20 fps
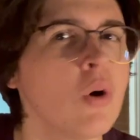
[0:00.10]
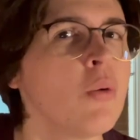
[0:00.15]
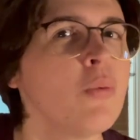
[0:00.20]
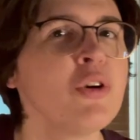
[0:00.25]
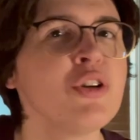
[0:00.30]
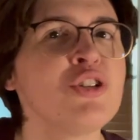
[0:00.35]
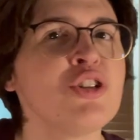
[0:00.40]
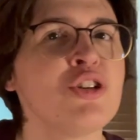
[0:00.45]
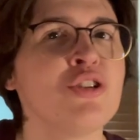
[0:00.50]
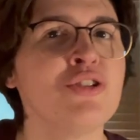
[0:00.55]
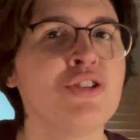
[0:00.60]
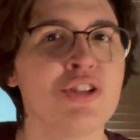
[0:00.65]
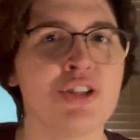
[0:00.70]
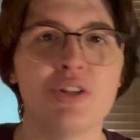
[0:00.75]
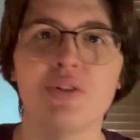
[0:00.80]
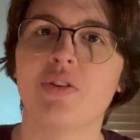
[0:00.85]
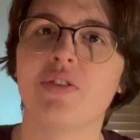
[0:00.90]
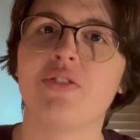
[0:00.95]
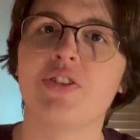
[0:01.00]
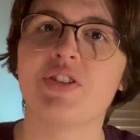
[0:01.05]
would you
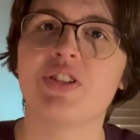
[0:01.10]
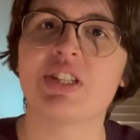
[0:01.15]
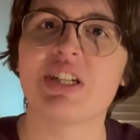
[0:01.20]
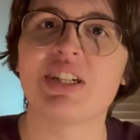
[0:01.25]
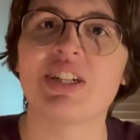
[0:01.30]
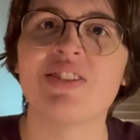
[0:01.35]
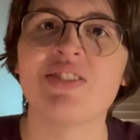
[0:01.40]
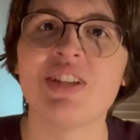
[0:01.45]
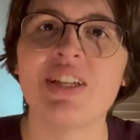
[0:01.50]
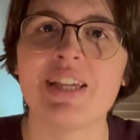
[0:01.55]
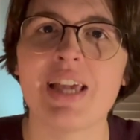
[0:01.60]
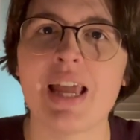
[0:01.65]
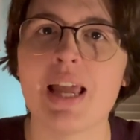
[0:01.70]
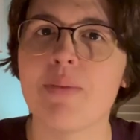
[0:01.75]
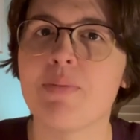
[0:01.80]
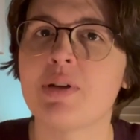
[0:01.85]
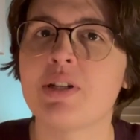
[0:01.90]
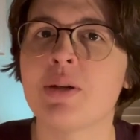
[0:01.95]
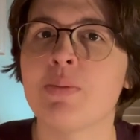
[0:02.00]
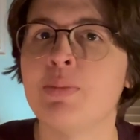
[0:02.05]
do if you suddenly
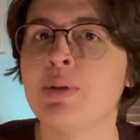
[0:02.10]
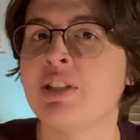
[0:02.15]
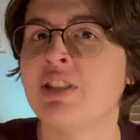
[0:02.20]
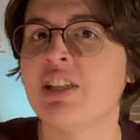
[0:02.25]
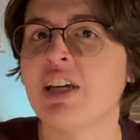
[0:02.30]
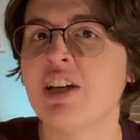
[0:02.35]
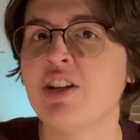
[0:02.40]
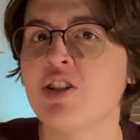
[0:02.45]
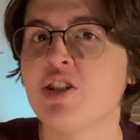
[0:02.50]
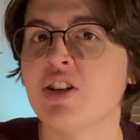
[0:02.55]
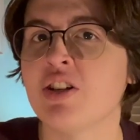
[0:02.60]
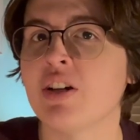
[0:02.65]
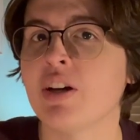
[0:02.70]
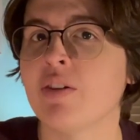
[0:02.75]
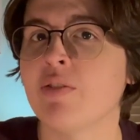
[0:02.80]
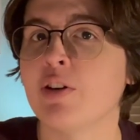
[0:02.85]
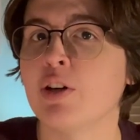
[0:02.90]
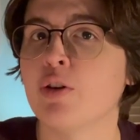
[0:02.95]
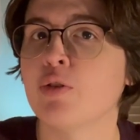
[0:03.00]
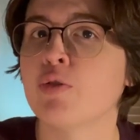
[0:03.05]
came into possession
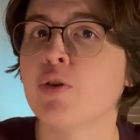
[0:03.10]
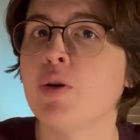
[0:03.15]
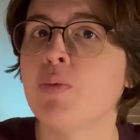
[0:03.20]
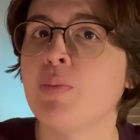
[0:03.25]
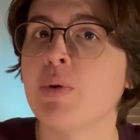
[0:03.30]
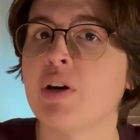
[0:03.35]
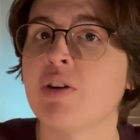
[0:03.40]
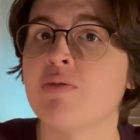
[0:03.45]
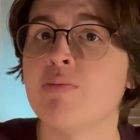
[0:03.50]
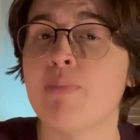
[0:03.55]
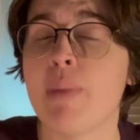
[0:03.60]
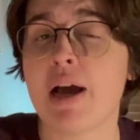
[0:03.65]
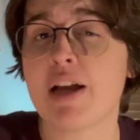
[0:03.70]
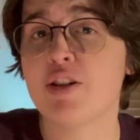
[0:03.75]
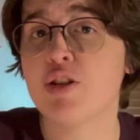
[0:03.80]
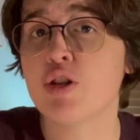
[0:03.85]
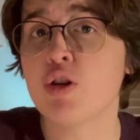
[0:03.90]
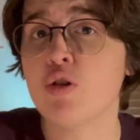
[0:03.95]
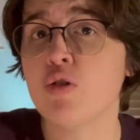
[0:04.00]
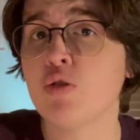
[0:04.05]
of a group of
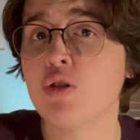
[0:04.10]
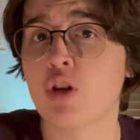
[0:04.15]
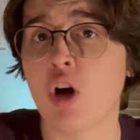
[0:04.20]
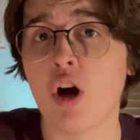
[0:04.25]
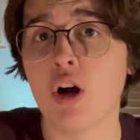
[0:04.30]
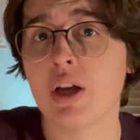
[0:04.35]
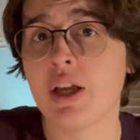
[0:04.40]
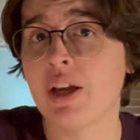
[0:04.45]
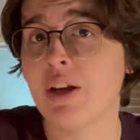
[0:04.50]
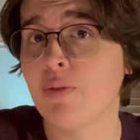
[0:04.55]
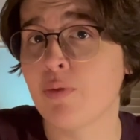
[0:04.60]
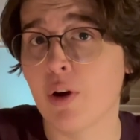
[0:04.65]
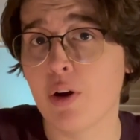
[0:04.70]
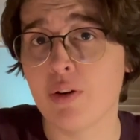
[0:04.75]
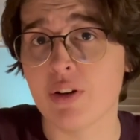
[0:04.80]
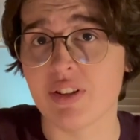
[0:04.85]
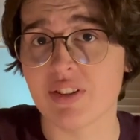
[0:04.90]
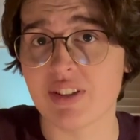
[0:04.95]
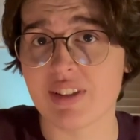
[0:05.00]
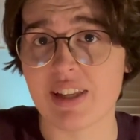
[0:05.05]
magical talking
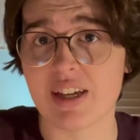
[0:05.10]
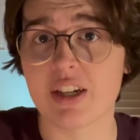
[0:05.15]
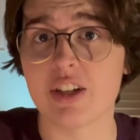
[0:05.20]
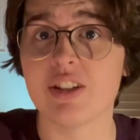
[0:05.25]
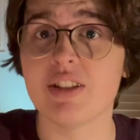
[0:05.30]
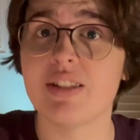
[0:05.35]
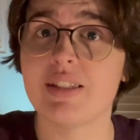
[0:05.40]
rodents that could